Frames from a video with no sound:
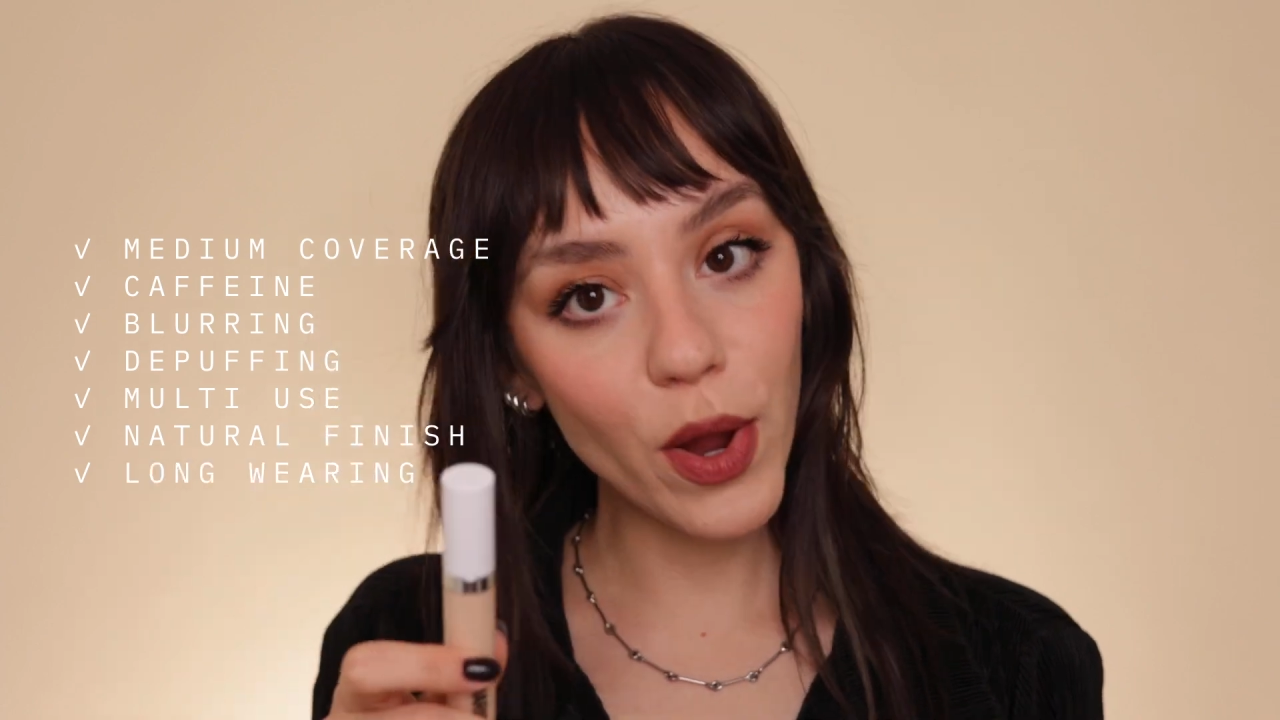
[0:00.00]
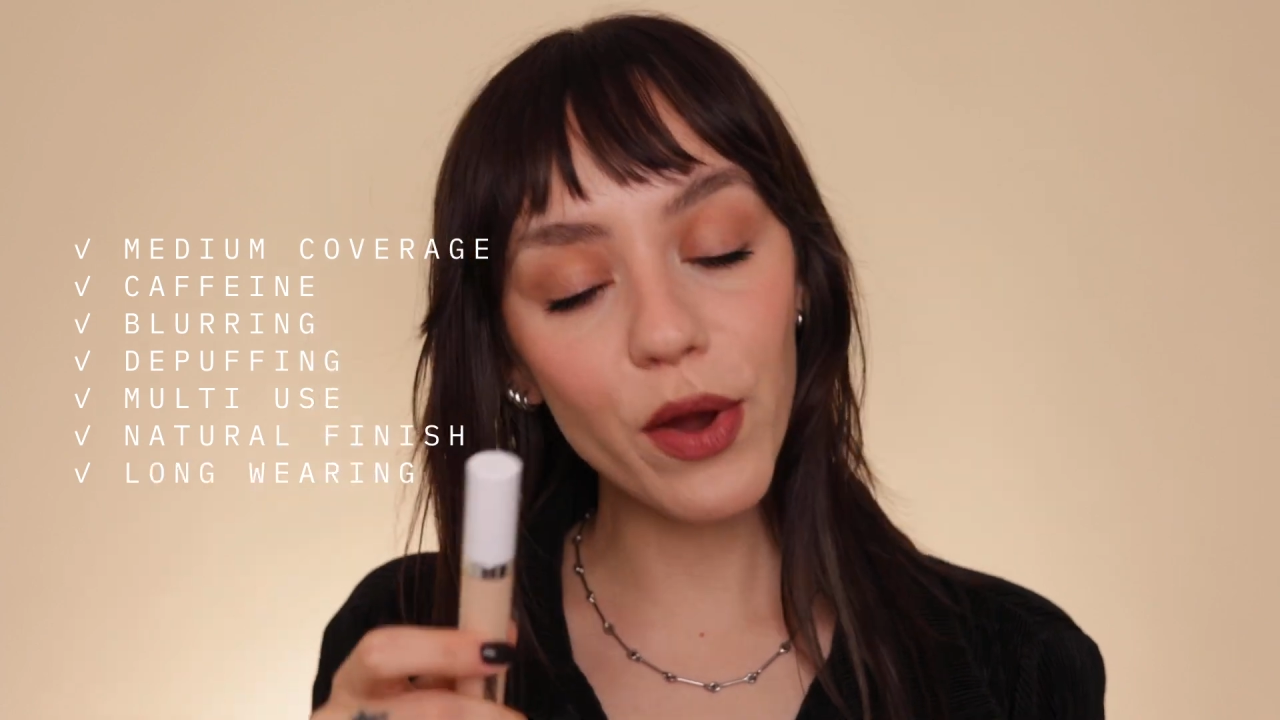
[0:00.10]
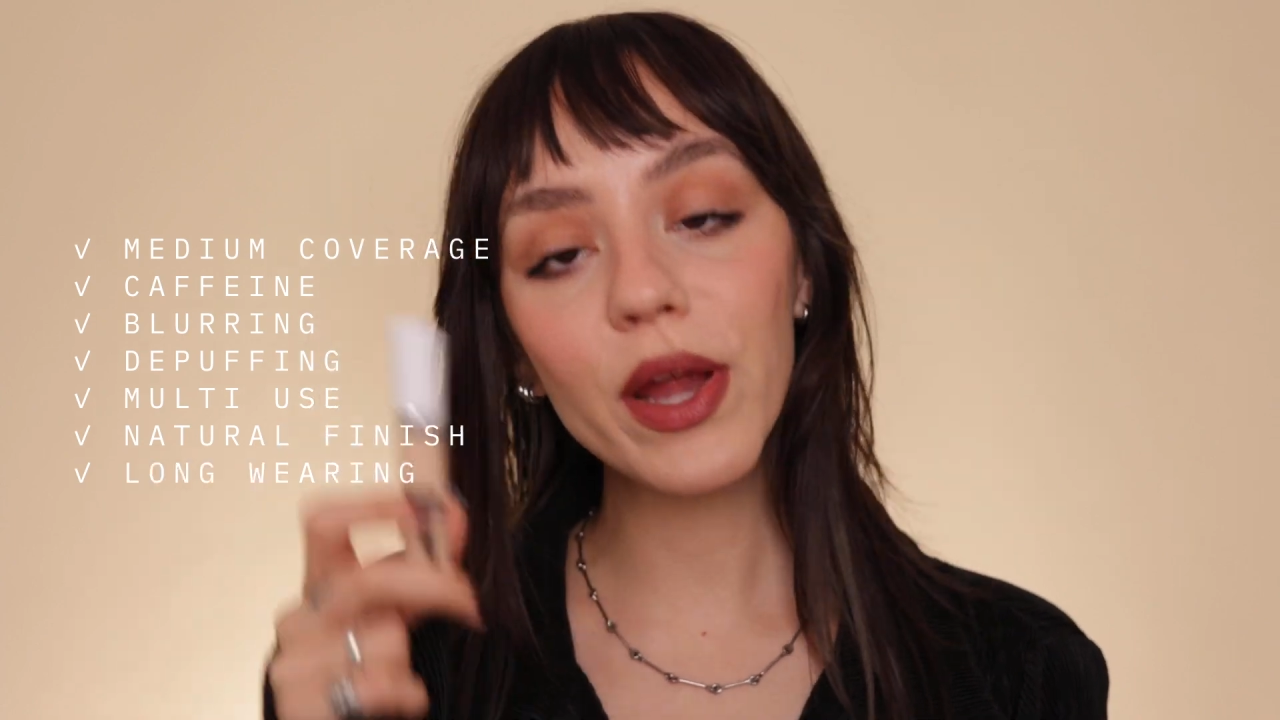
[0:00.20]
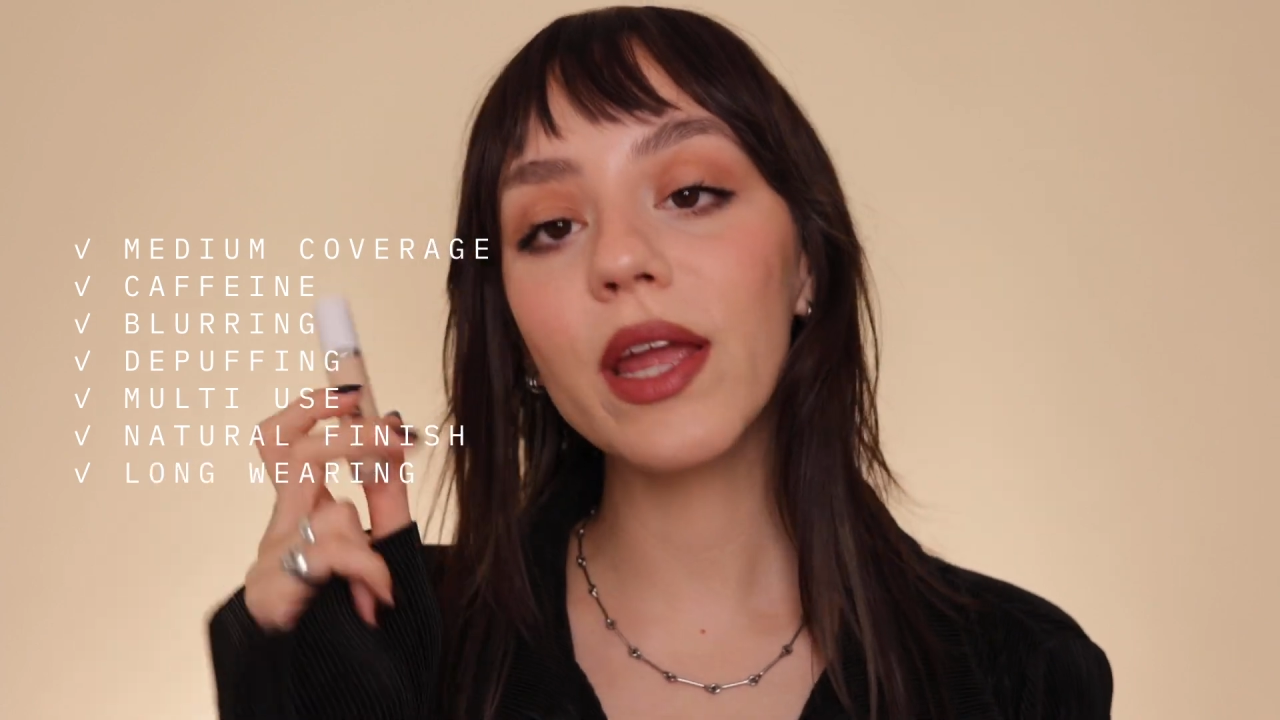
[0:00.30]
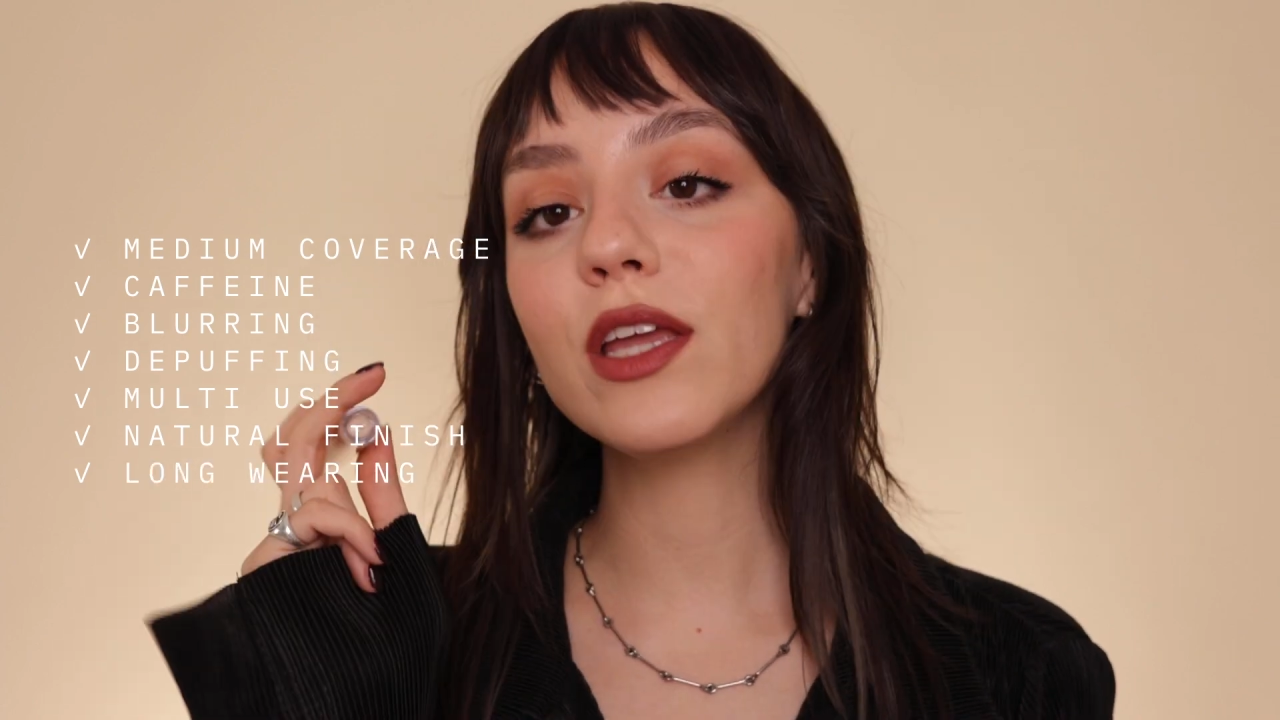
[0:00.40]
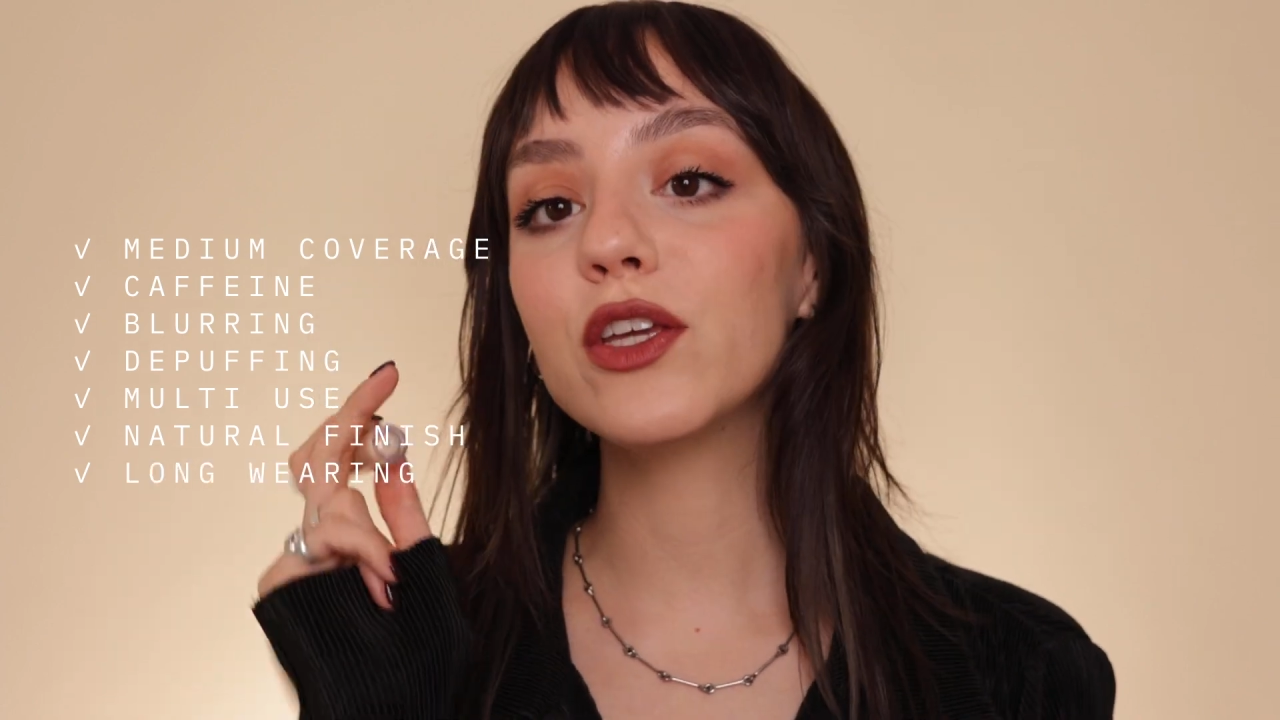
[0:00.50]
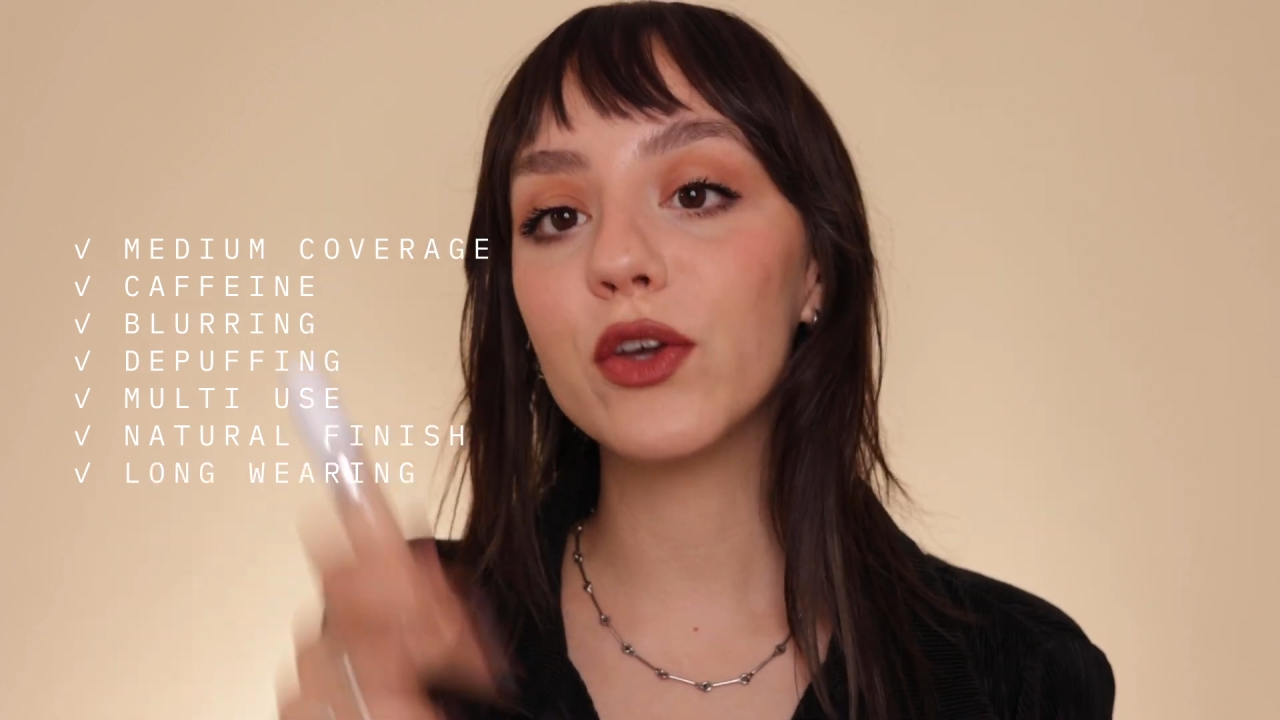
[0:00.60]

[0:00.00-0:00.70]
wearing,